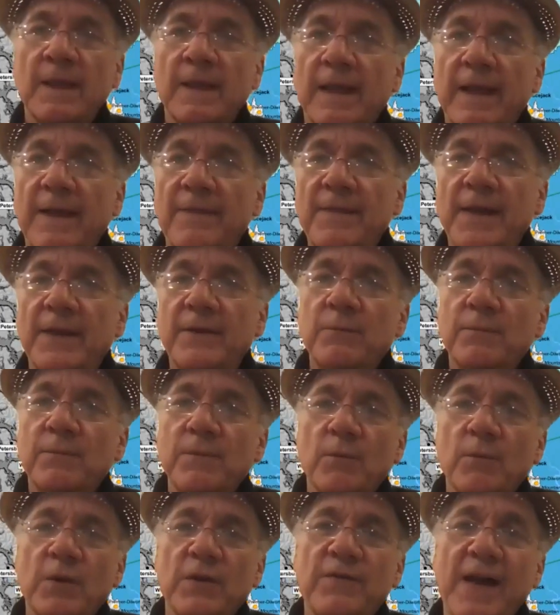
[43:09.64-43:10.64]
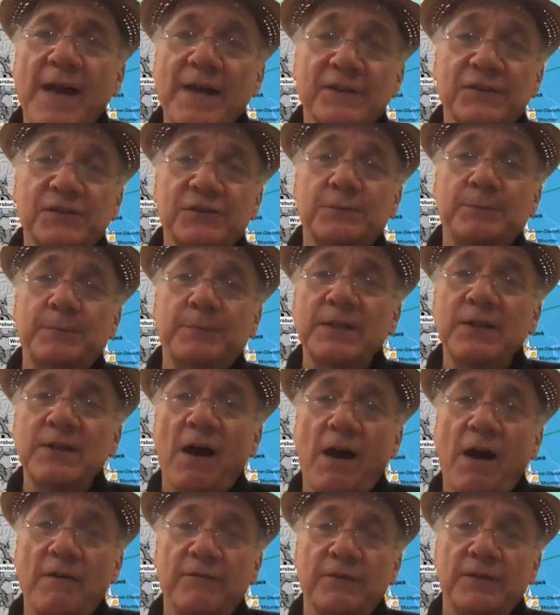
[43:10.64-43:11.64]
And then we've had a
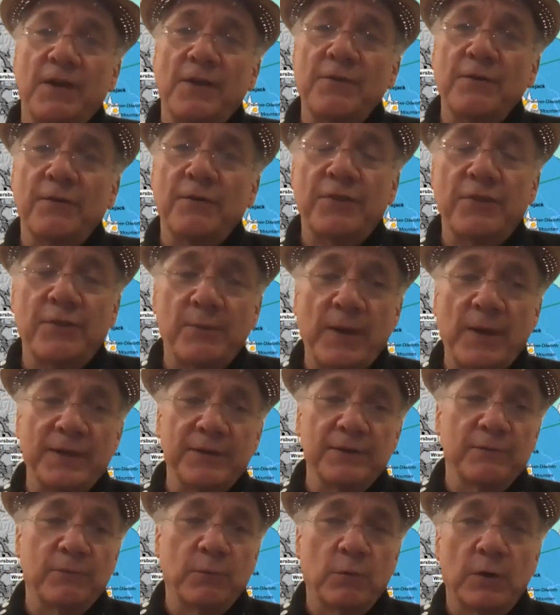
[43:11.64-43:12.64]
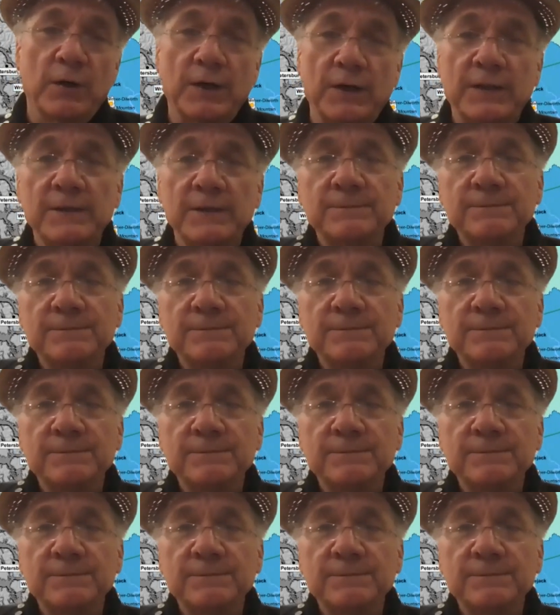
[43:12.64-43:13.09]
spin-off, another thread of work.